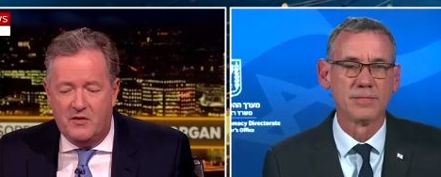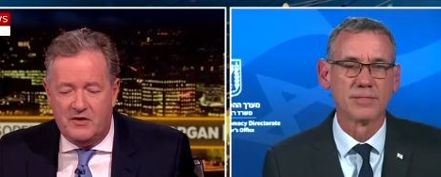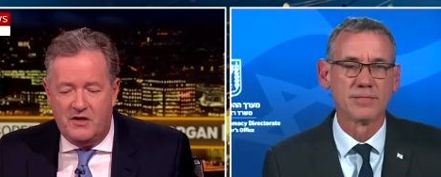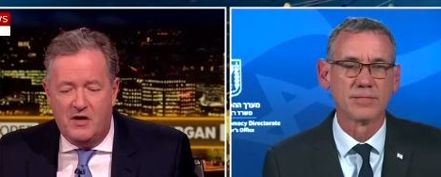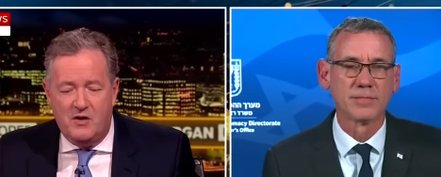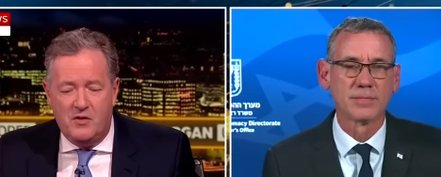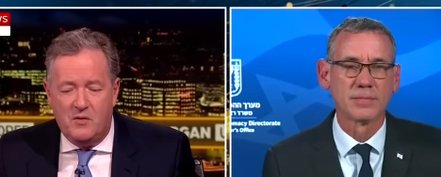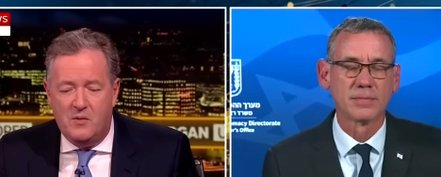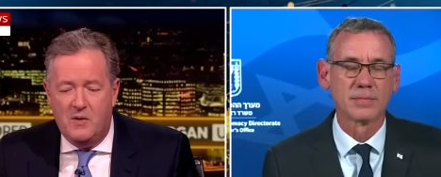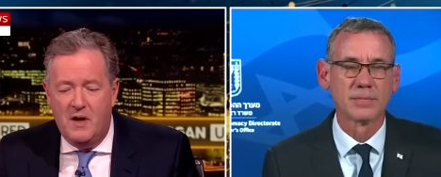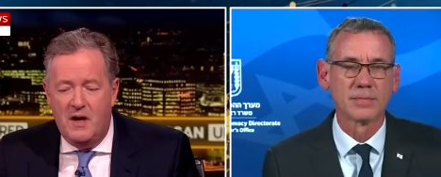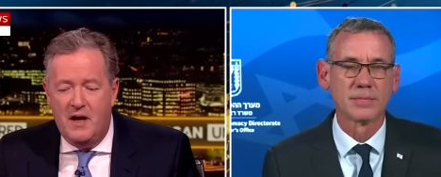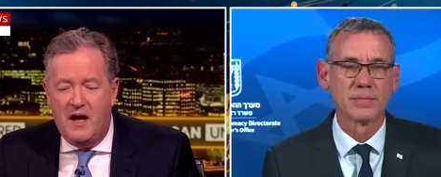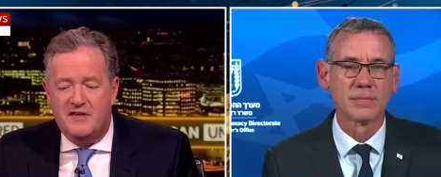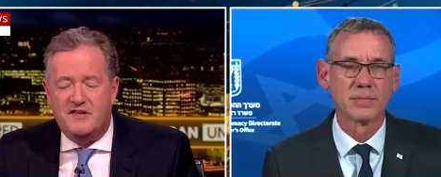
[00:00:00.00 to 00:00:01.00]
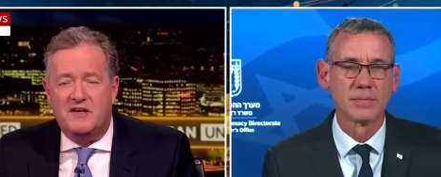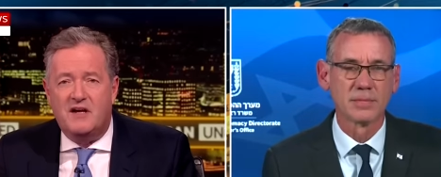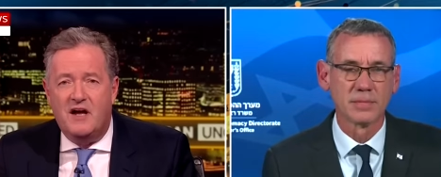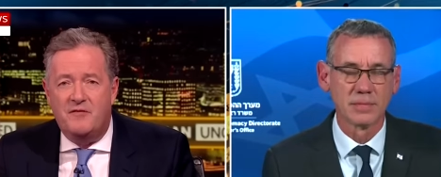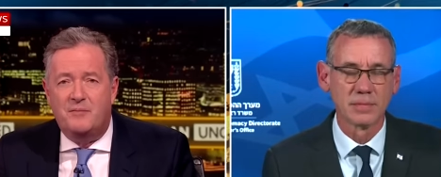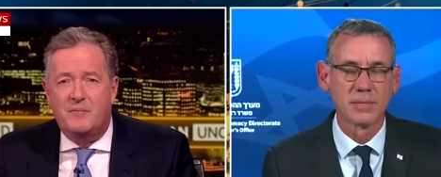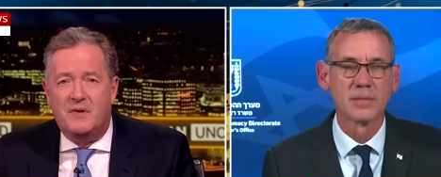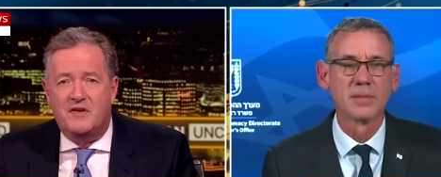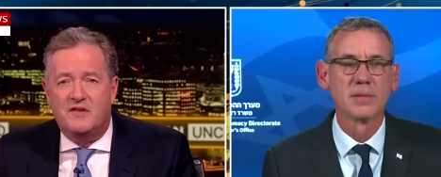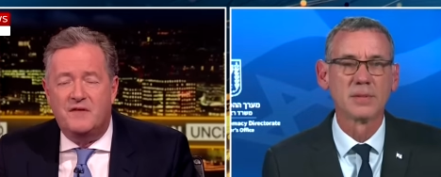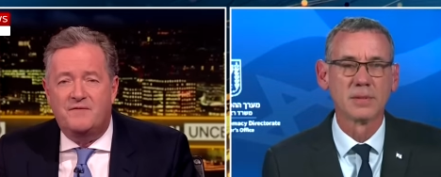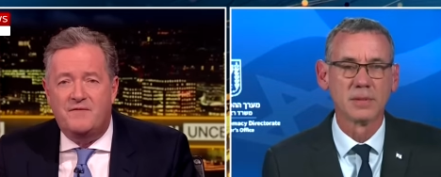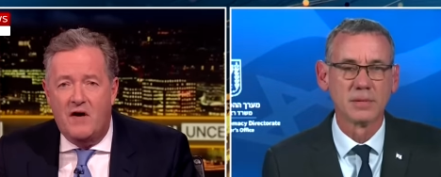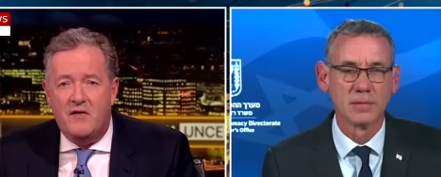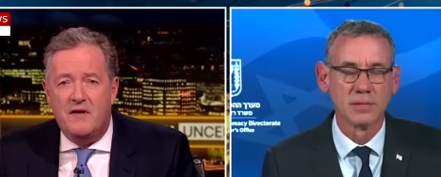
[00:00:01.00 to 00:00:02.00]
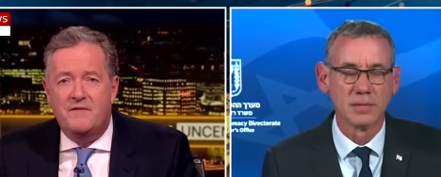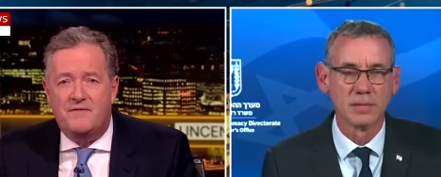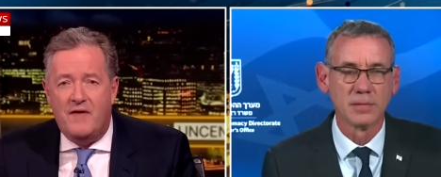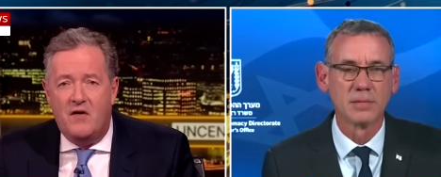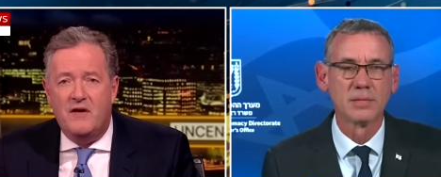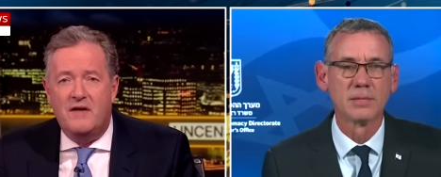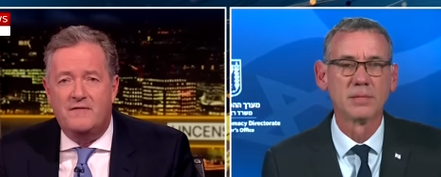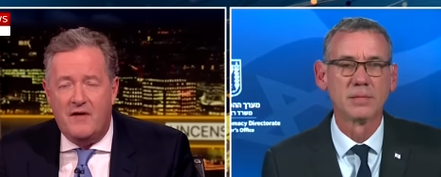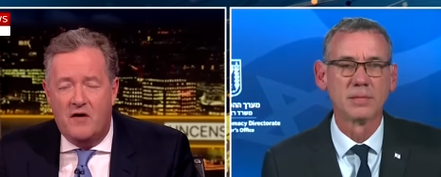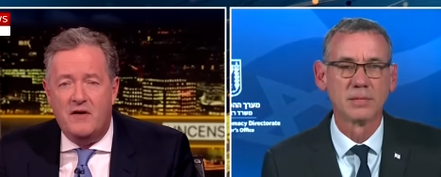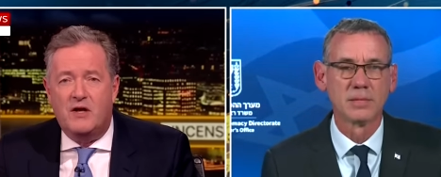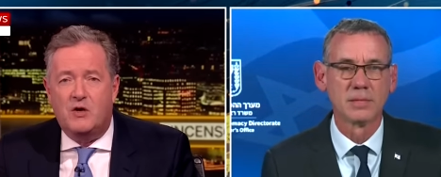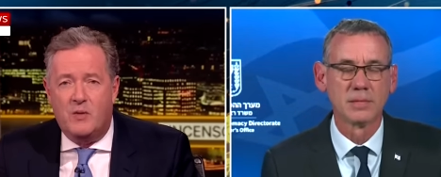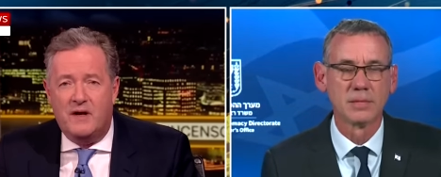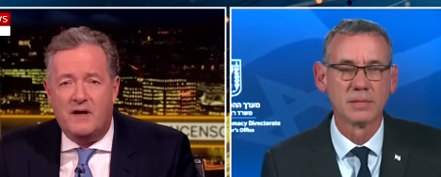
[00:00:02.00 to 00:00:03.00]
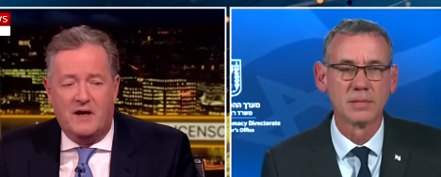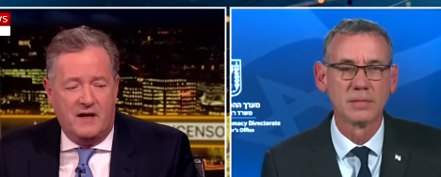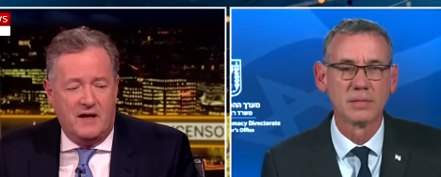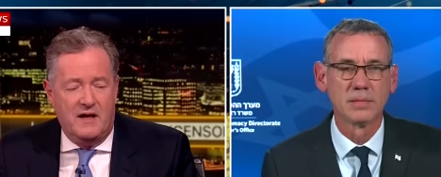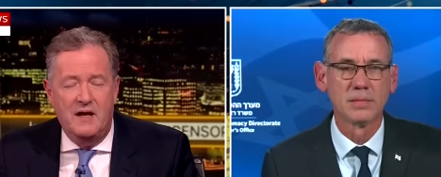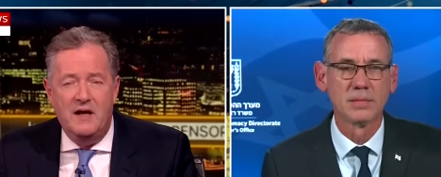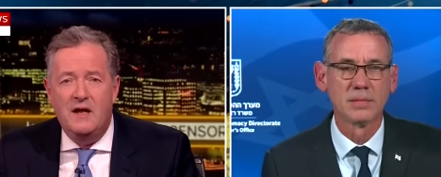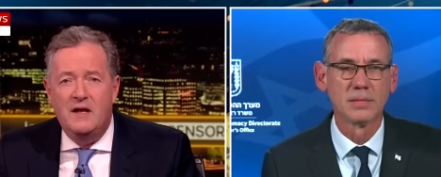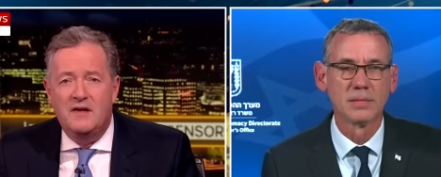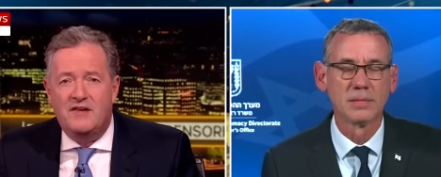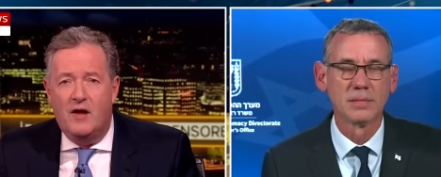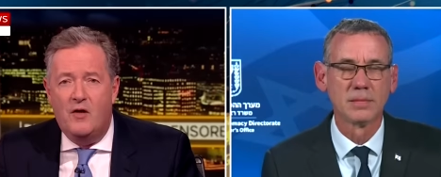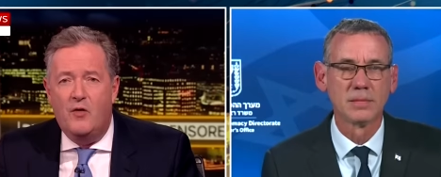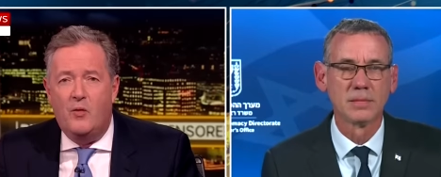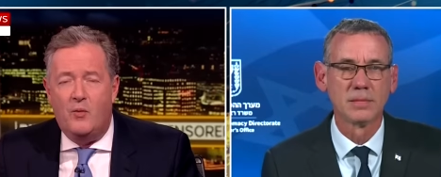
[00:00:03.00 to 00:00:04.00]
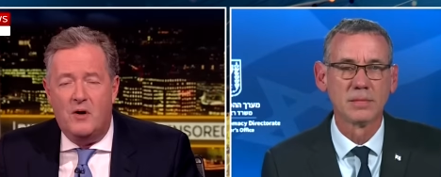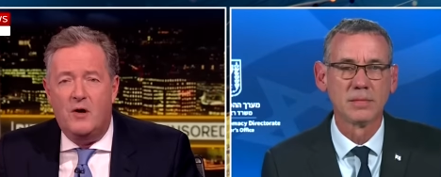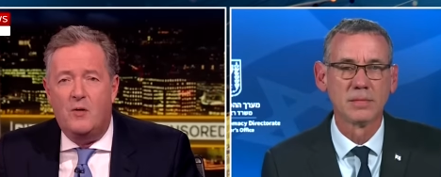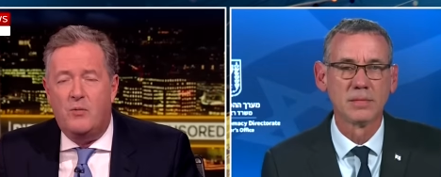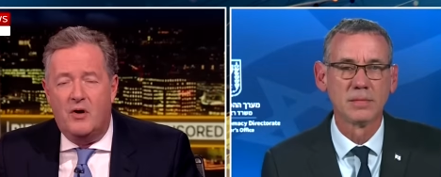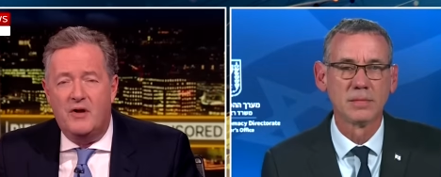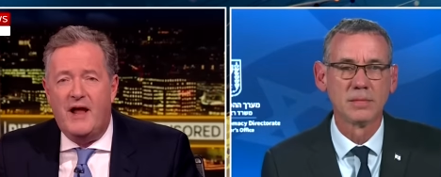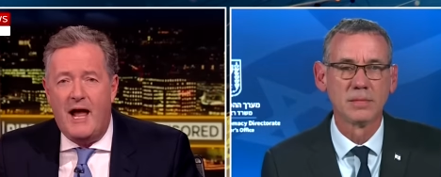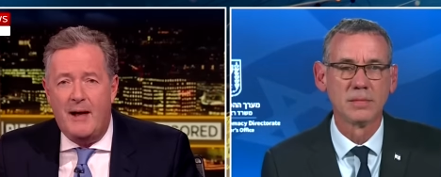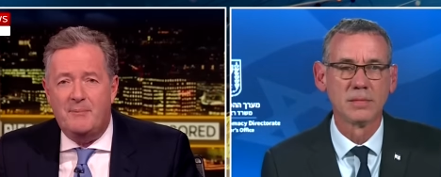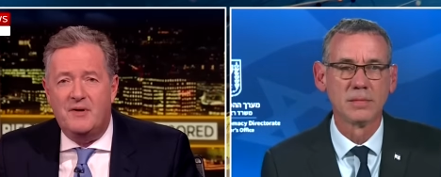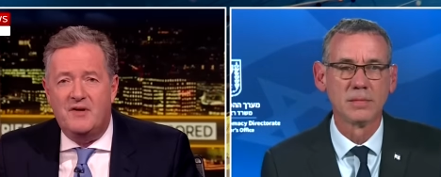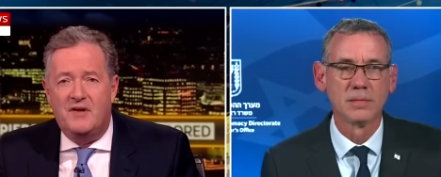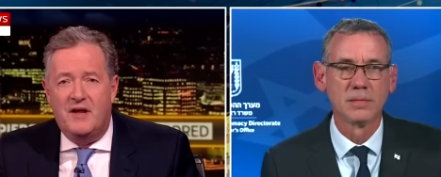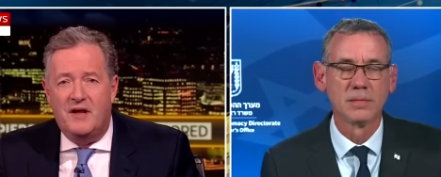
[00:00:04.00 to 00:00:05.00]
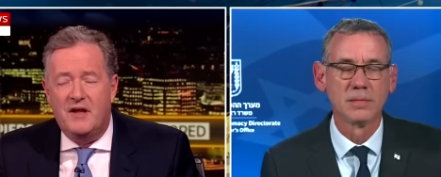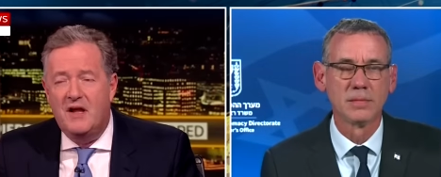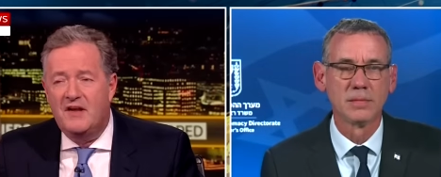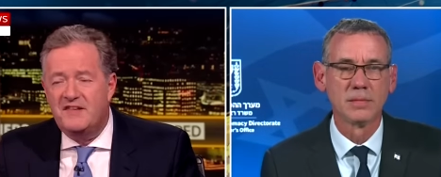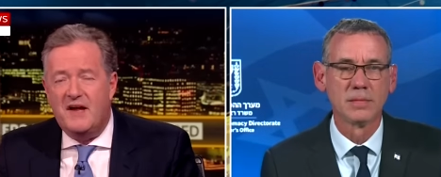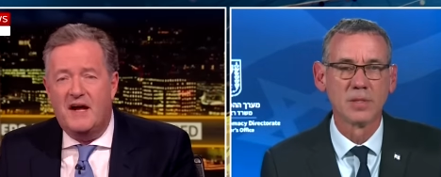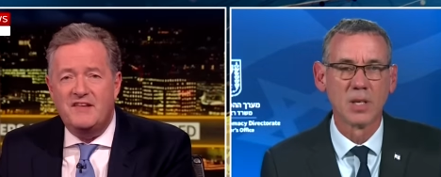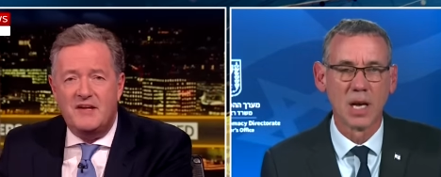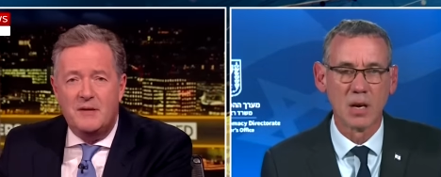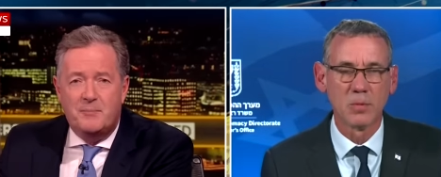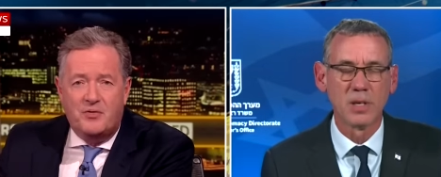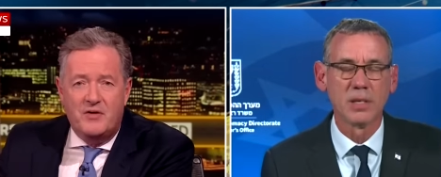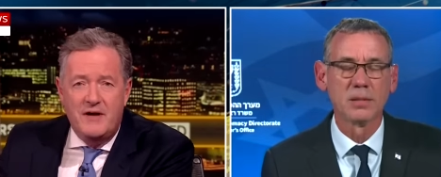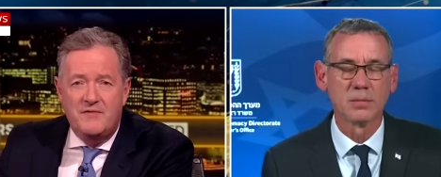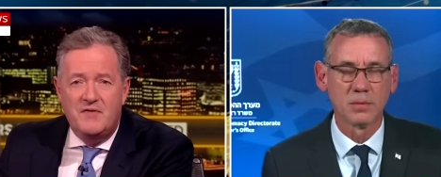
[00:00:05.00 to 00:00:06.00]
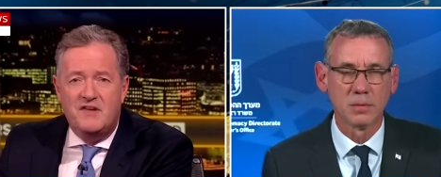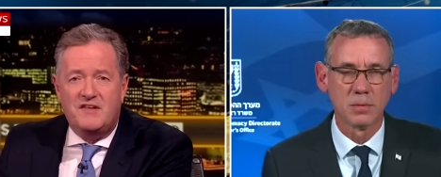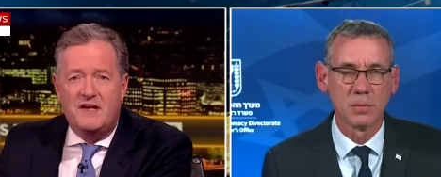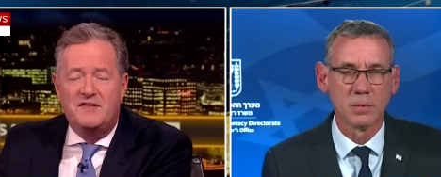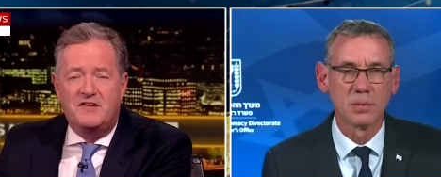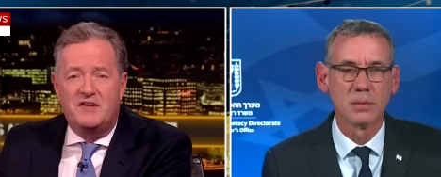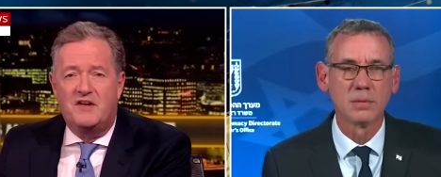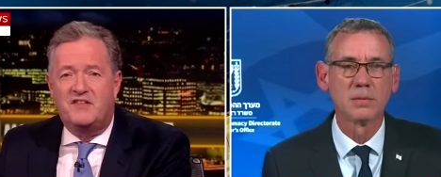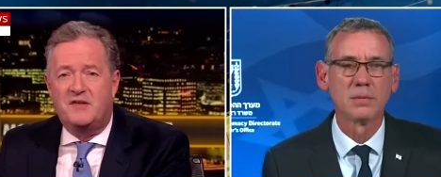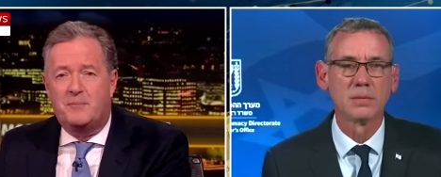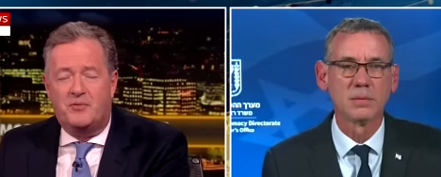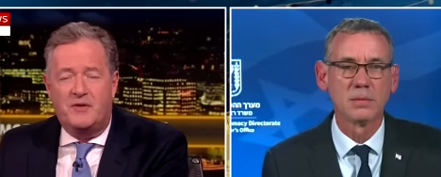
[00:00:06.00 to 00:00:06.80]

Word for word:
Speaker 1: on you as a government to very, very, very quickly tell the world what happened here. Citing and previous we, incidents in